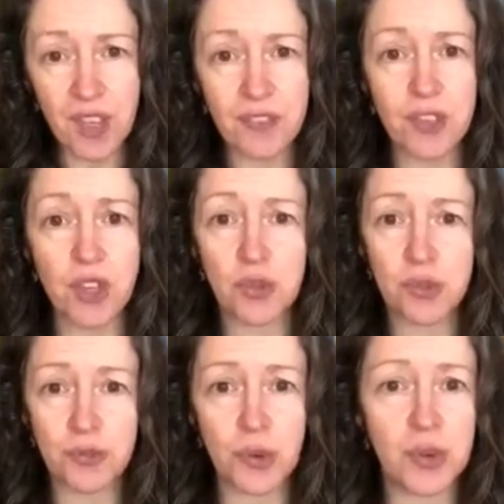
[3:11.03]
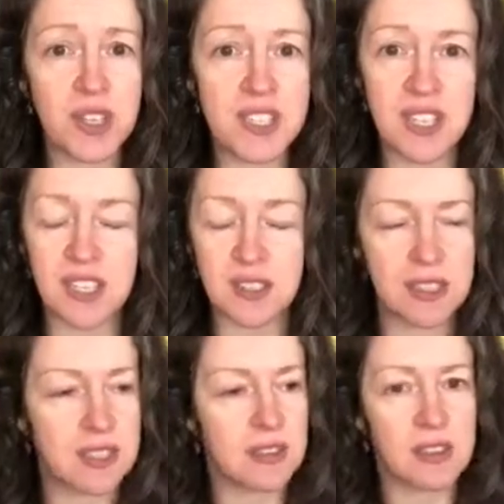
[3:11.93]
if you're avoiding
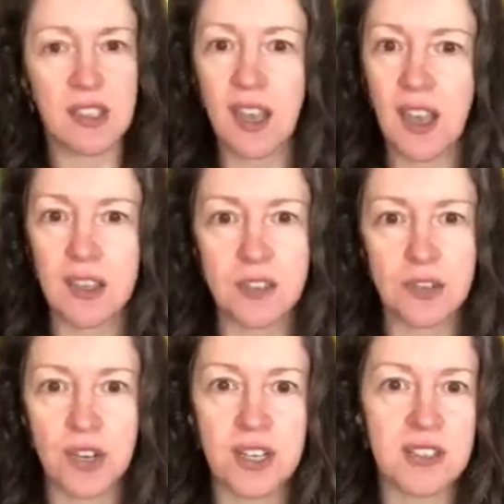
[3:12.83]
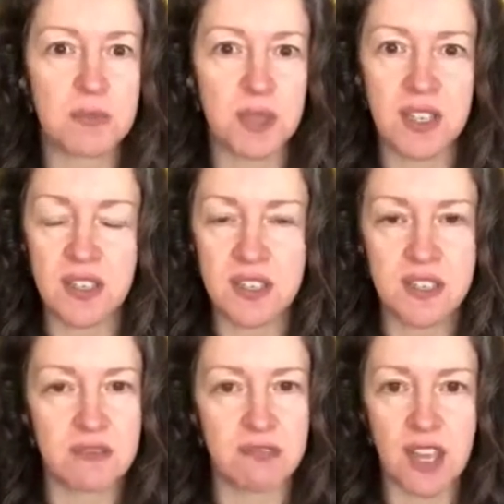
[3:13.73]
canned drinks
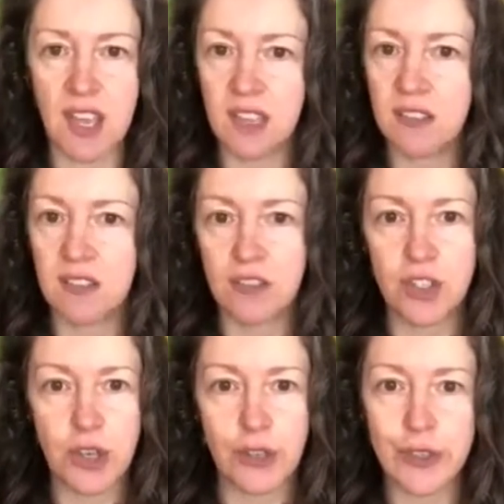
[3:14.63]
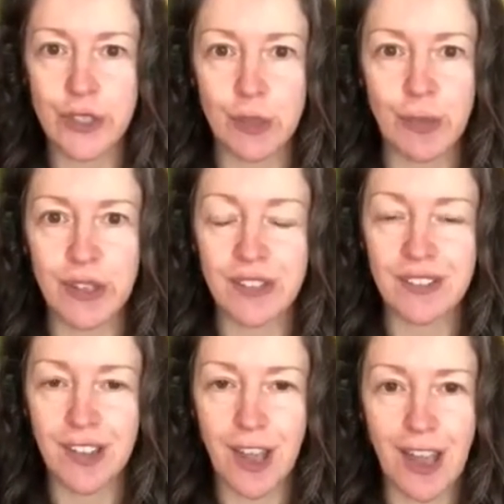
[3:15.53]
because they turn the stomach
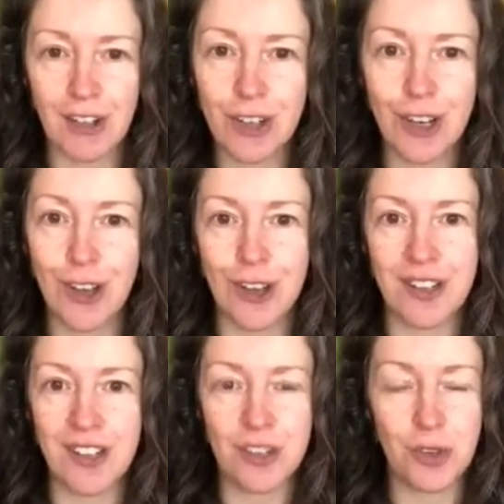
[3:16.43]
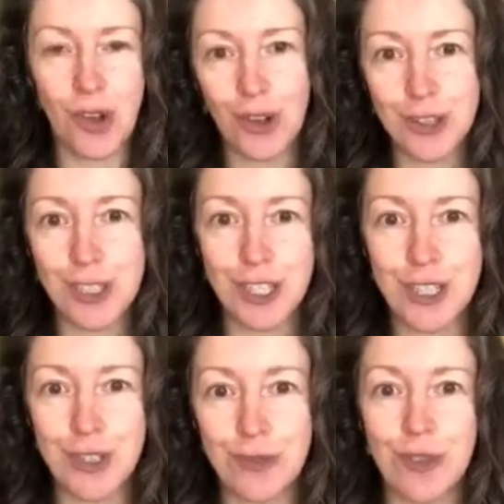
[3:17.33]
alkaline and you can't
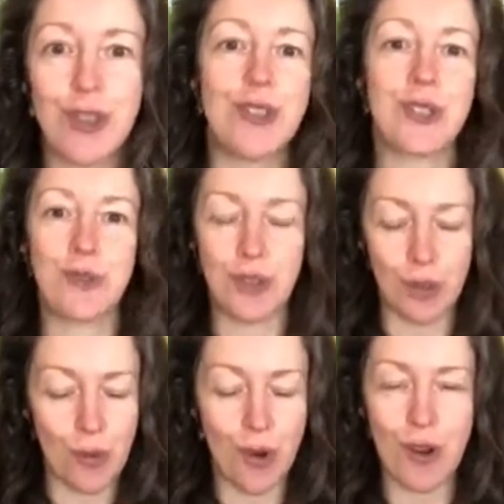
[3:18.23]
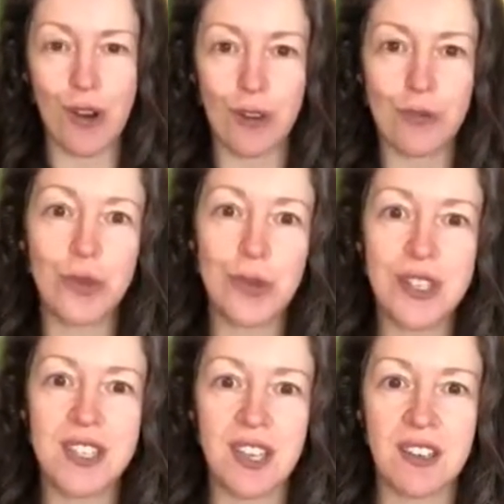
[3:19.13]
digest the food, if you are
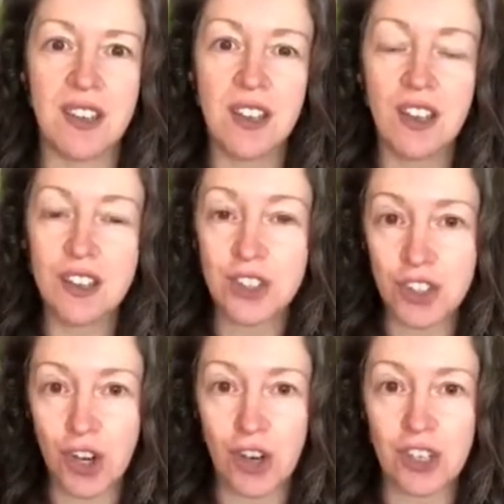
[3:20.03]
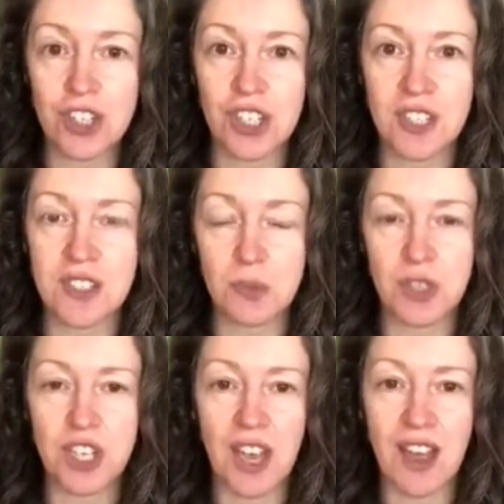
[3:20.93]
avoiding starches
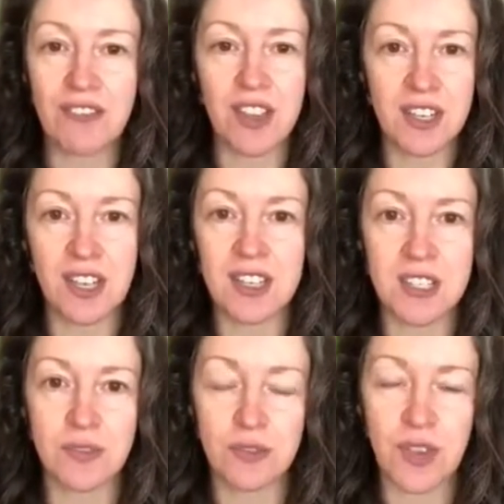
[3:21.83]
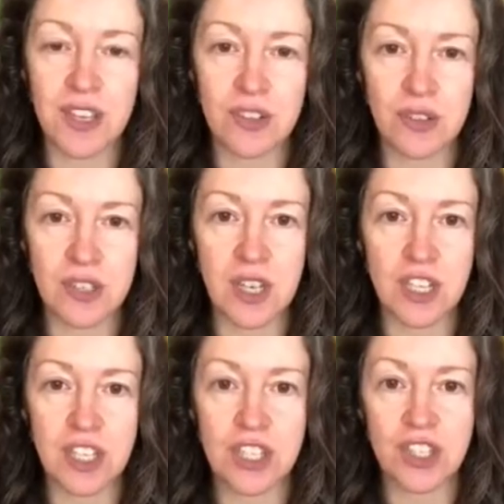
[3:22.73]
which have a negative effect on
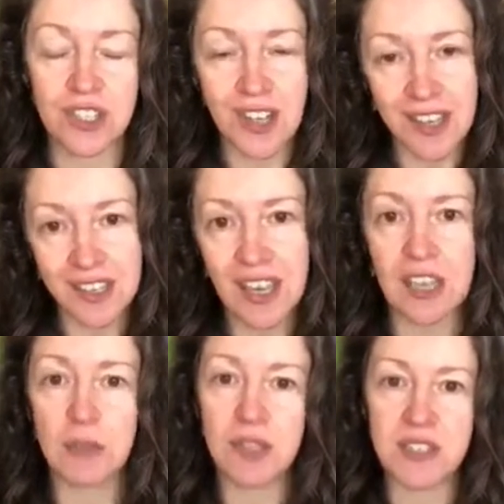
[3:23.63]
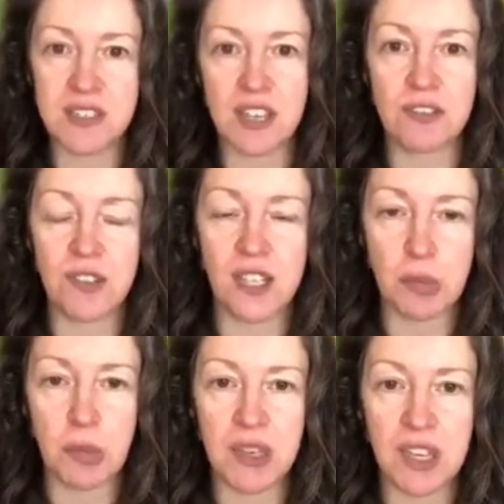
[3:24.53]
digestion, again because they affect
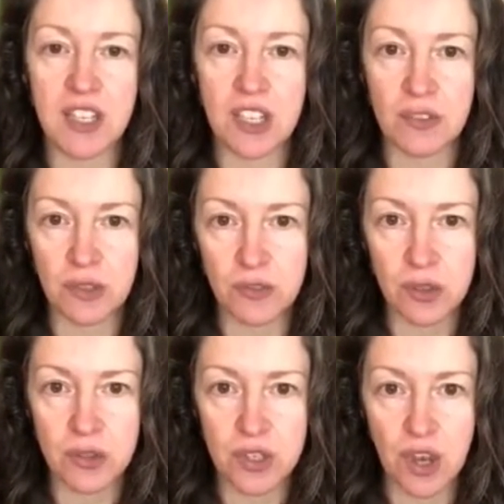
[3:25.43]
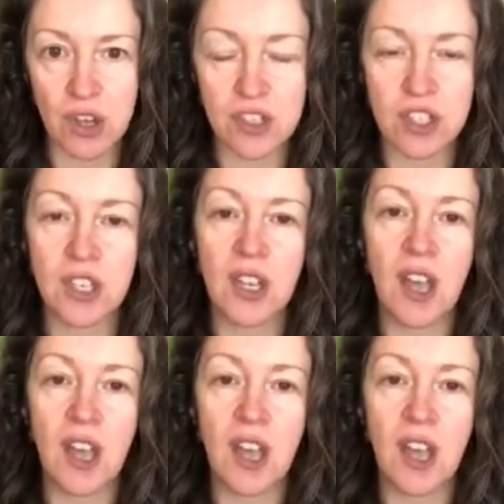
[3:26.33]
the pH level of your starch,